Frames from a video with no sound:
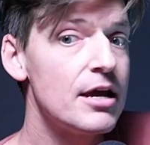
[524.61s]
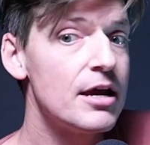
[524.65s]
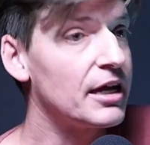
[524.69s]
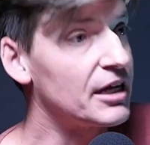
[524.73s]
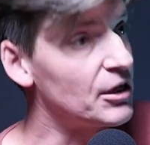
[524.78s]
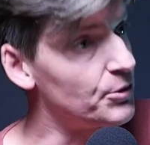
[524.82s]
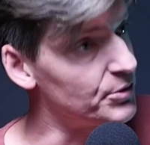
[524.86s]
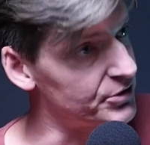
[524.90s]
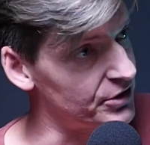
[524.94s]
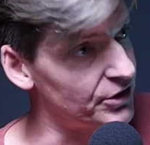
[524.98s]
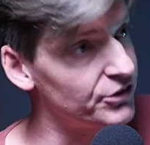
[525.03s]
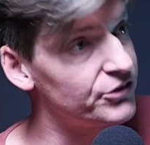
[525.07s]

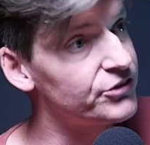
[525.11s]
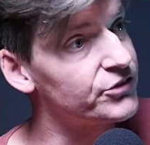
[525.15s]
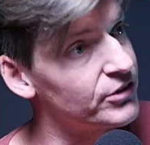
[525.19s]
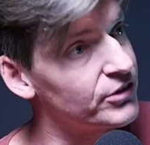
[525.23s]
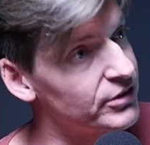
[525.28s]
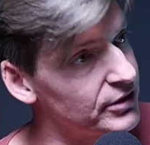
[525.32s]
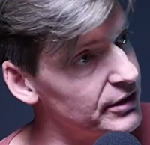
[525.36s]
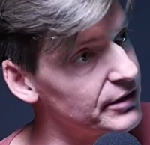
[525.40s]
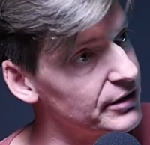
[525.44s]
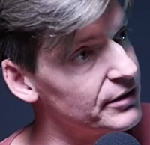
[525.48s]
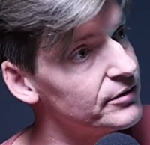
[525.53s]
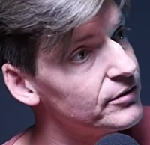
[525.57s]
And he was
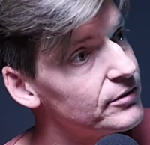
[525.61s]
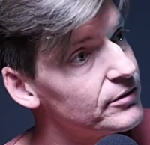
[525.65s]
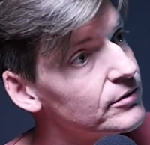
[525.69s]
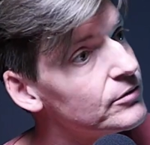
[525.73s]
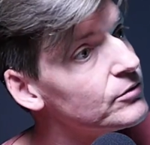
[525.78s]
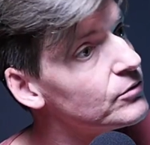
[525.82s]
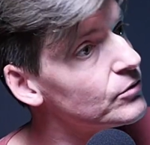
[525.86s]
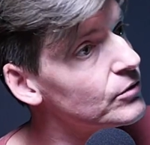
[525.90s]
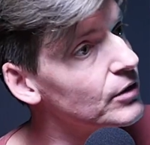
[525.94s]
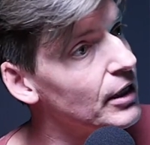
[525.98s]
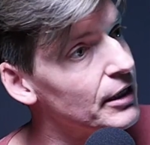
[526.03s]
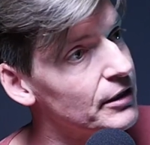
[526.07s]
instantly
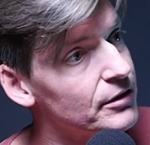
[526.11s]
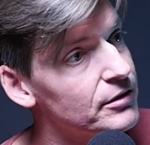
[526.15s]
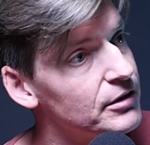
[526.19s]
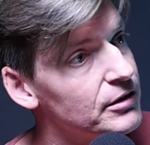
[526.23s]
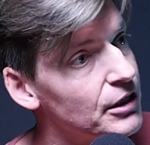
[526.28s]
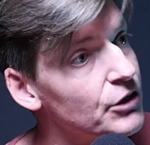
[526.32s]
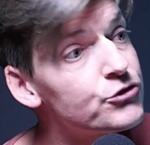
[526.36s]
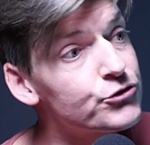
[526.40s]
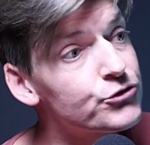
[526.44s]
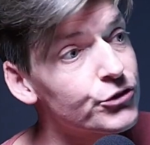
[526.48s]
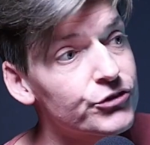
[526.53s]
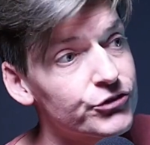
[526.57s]
like
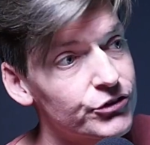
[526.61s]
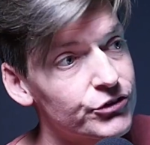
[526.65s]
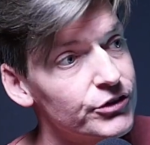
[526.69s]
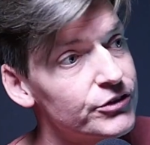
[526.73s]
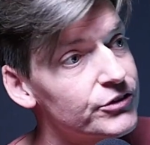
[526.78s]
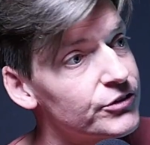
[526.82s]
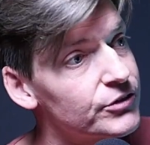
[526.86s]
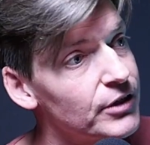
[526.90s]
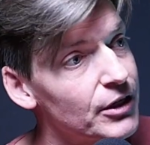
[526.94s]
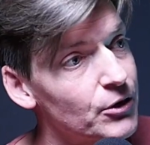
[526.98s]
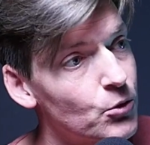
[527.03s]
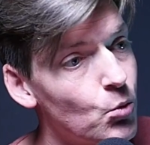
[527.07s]

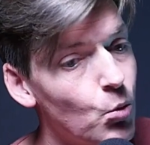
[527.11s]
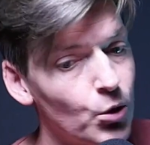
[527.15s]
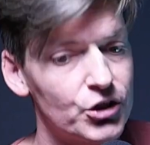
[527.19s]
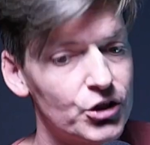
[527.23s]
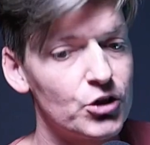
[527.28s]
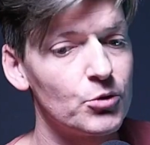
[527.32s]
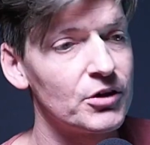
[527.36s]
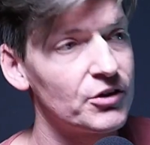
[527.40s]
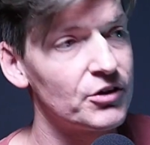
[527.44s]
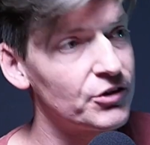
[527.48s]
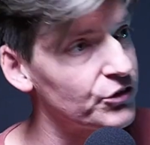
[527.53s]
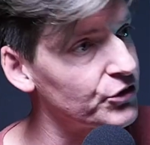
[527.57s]
interested, mm. like, what do
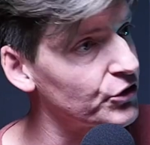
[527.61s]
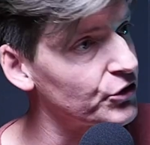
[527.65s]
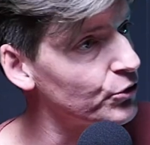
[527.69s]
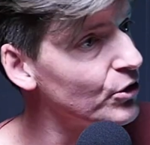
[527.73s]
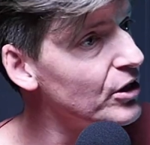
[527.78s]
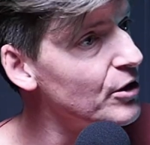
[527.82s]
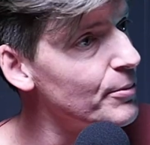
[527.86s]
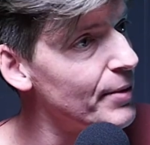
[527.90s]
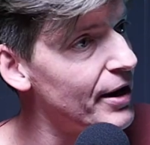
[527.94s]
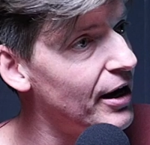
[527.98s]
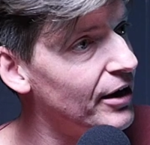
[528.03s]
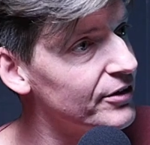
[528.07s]
you want to
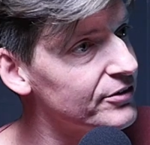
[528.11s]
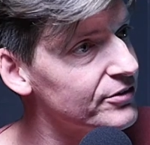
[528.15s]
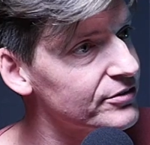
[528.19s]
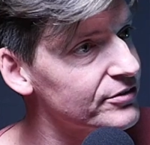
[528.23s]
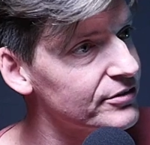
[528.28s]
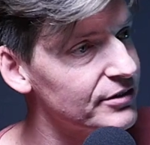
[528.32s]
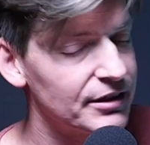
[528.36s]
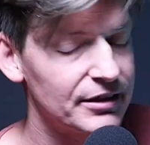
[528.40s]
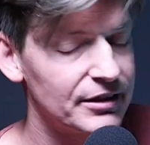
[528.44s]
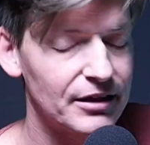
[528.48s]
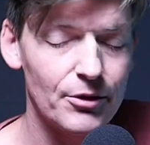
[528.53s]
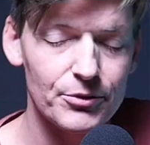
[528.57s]
disagree about?
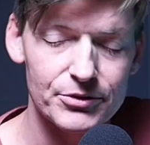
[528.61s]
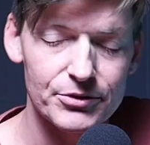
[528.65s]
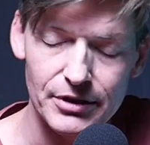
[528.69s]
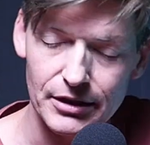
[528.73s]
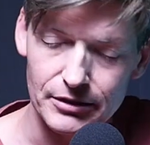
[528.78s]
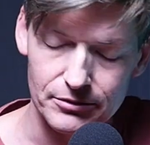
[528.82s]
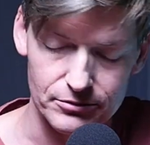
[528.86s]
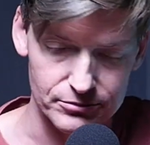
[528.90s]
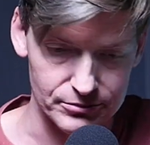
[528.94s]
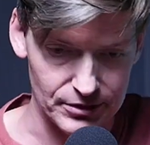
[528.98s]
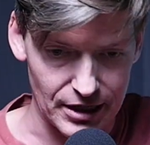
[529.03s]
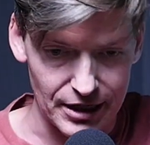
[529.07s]
Yeah, and yeah. I was
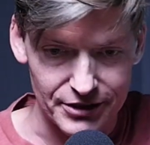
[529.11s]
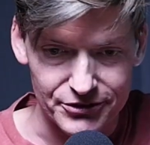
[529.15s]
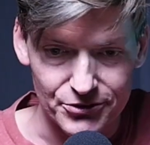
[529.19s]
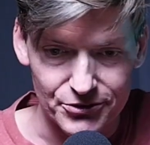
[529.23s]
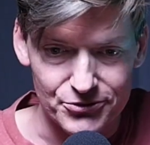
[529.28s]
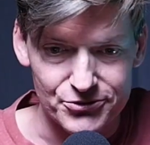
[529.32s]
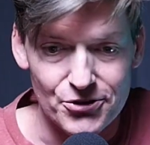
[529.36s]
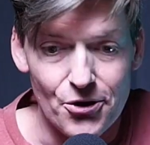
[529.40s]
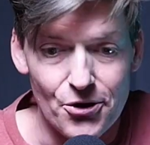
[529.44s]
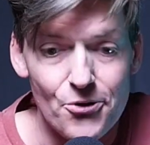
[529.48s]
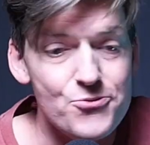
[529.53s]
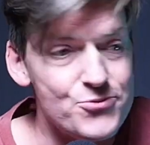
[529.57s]
like, well, I
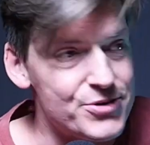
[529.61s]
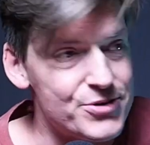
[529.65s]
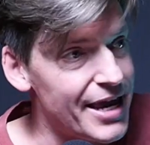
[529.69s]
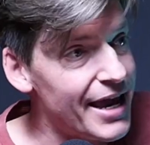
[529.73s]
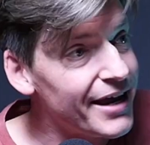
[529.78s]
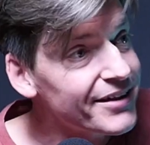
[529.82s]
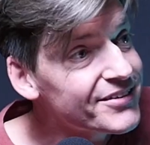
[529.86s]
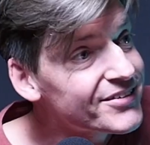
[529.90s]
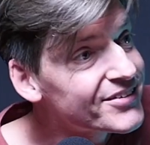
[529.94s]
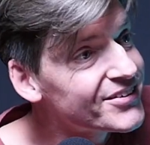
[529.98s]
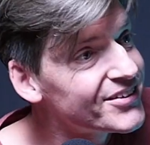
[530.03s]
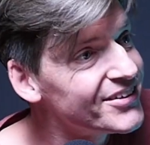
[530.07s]
don't know
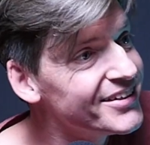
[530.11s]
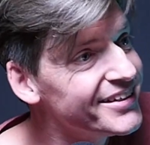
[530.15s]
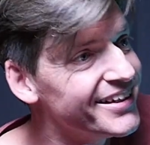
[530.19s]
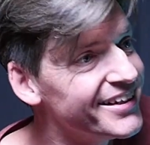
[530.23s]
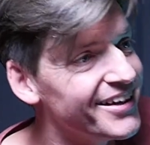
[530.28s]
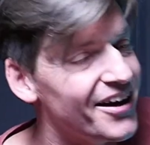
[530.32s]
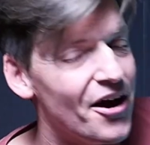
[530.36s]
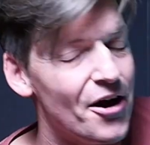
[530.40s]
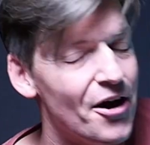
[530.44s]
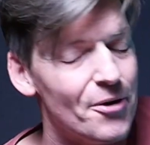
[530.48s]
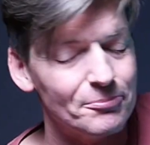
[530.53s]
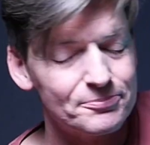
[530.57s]
yet.
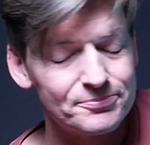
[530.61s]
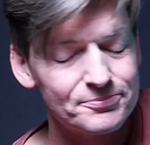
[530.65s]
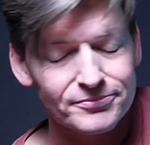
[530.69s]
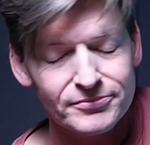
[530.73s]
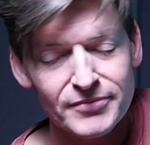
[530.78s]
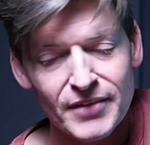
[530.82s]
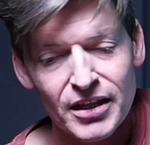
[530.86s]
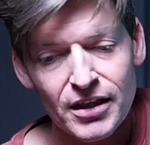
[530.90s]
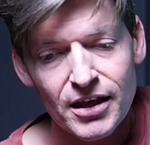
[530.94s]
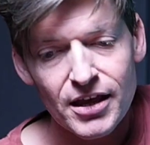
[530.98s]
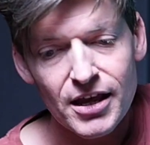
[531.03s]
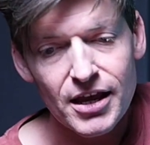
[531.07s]
Yeah, um,
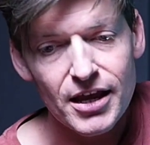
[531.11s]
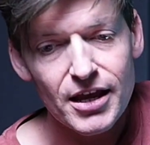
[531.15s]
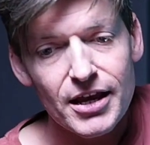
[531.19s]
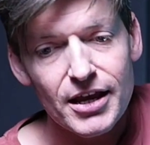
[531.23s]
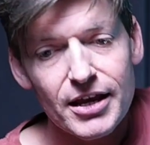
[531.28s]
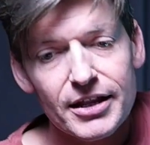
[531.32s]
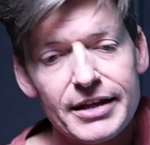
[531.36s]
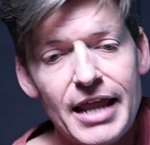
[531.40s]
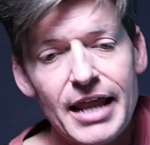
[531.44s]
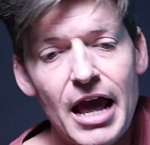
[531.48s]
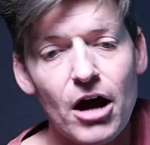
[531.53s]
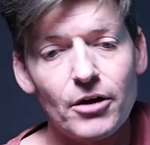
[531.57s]

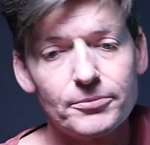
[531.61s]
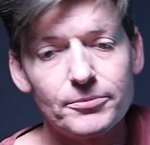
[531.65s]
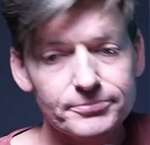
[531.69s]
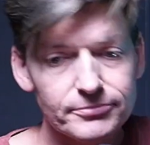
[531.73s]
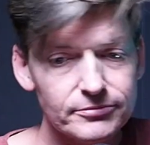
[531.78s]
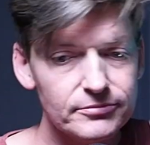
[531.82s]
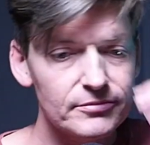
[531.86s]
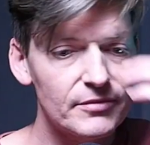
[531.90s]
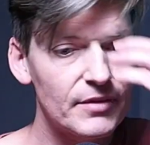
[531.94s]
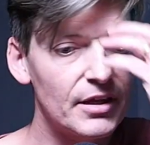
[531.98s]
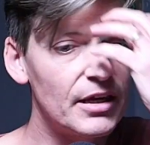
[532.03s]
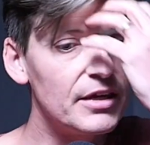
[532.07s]
now,
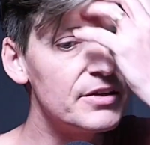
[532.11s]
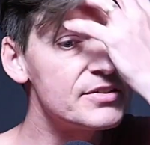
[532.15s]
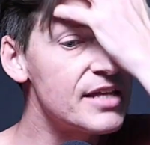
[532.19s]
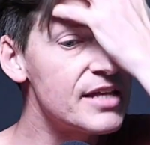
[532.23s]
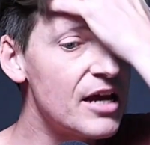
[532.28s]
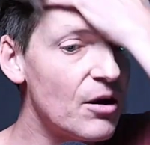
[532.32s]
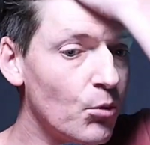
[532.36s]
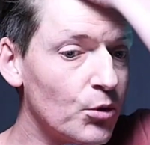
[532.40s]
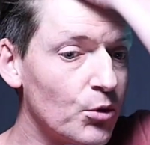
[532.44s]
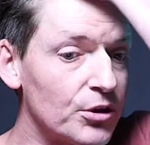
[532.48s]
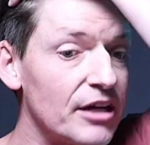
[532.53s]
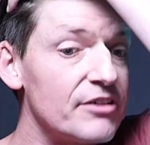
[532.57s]
is
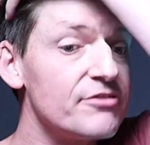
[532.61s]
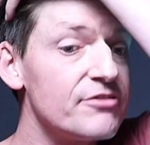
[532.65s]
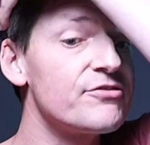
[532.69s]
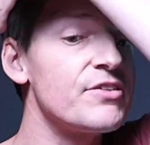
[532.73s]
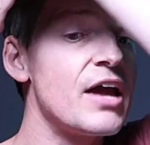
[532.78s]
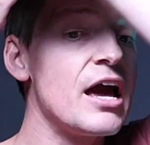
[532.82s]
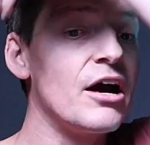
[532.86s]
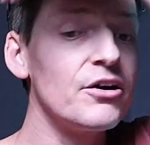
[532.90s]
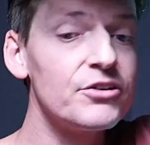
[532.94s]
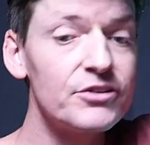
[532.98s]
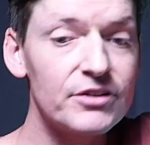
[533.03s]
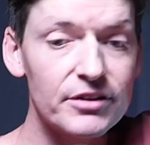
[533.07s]
that what I
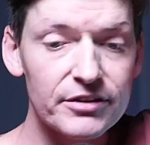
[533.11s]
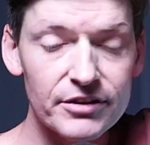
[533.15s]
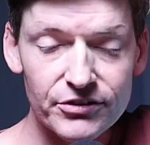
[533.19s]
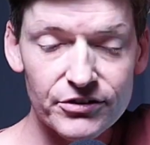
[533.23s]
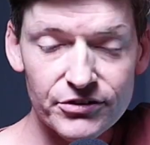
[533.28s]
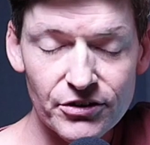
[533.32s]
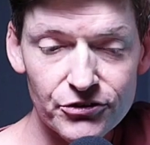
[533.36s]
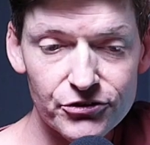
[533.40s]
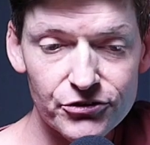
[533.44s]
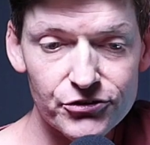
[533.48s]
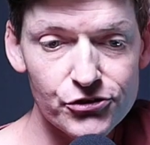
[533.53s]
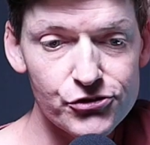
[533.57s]
found at
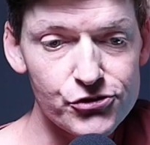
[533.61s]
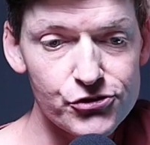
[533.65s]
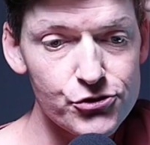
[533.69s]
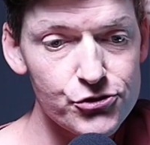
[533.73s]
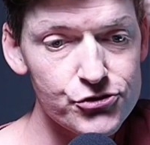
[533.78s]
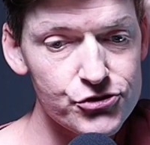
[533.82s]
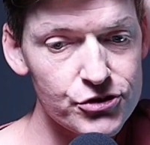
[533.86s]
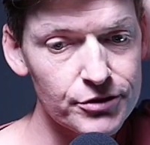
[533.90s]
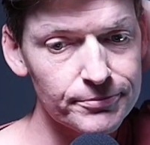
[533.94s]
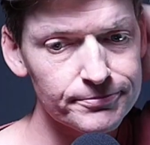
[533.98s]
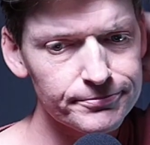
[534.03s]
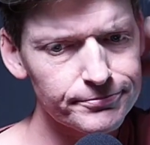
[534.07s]
this
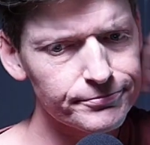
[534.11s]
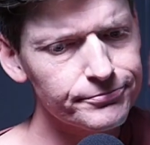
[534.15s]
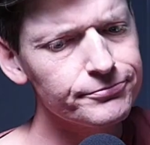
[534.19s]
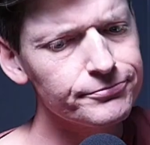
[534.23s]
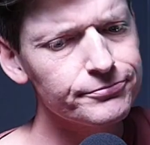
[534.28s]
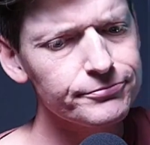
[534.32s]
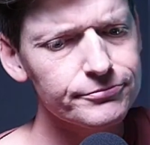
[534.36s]
institution?